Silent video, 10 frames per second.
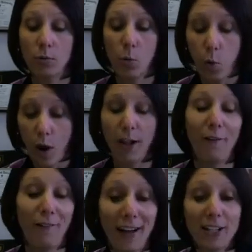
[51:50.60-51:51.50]

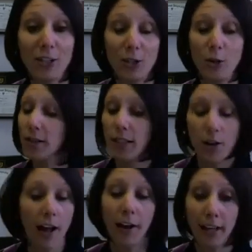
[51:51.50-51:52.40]
qualified students that are
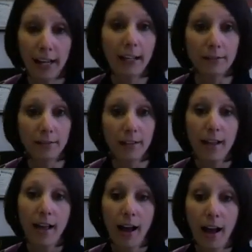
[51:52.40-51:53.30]
not going to get in.
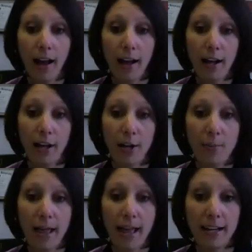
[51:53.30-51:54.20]

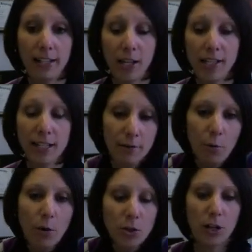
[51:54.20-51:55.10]
Um, and it's it's
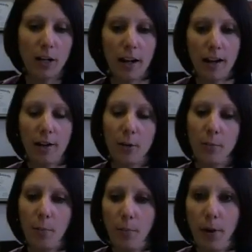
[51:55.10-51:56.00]
unfortunate,
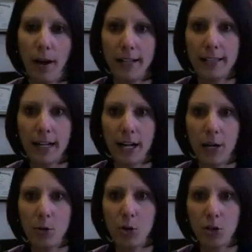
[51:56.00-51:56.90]
um, but
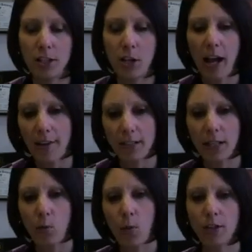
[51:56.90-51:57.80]
um, you just you have to
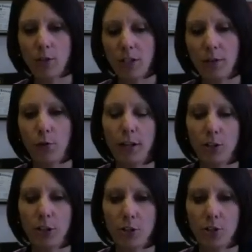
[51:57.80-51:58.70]
see what's going to
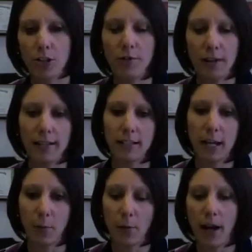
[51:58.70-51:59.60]
differentiate yourself next
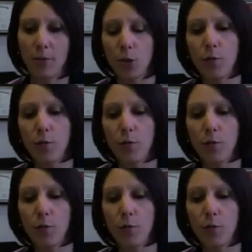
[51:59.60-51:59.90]
time around. So